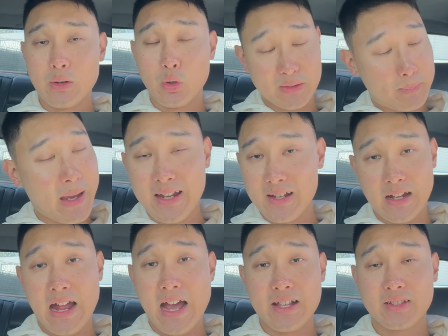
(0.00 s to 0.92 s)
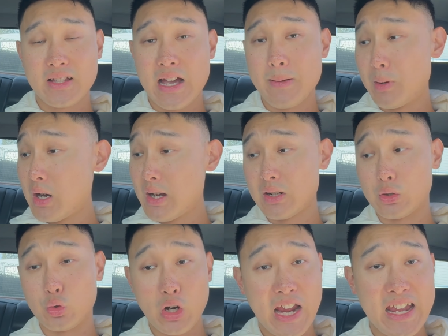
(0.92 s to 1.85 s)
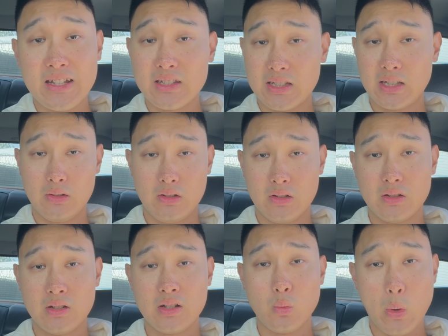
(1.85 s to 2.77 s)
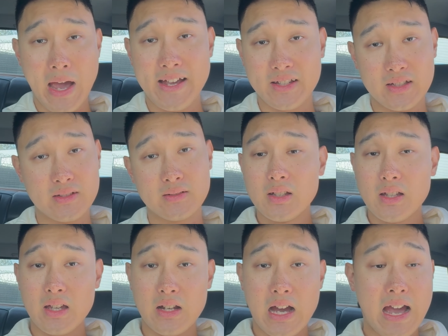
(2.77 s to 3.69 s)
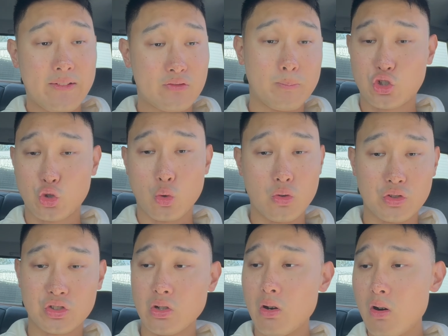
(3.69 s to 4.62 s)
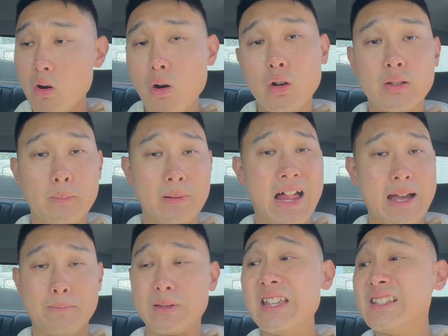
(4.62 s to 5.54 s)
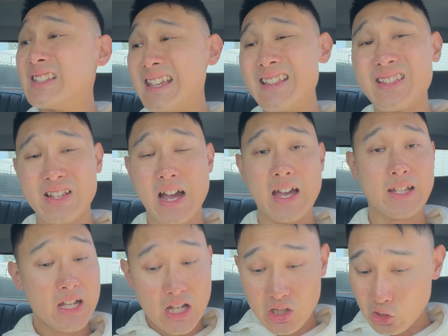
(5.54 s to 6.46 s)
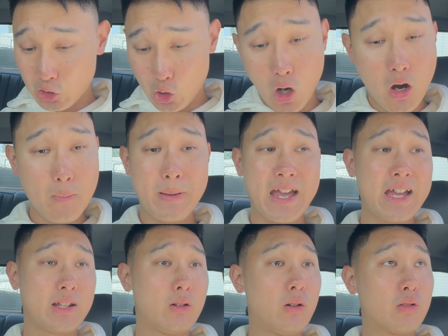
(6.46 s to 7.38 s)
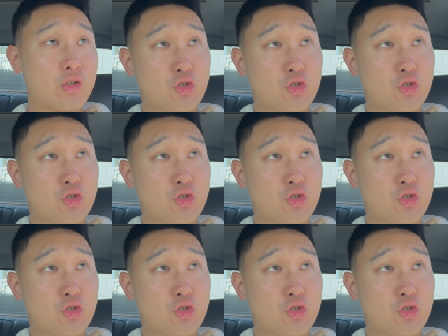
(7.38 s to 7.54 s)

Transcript: it was painted. I bought a gray interior wagon and I have to source all the black piece inside. The carpet, all the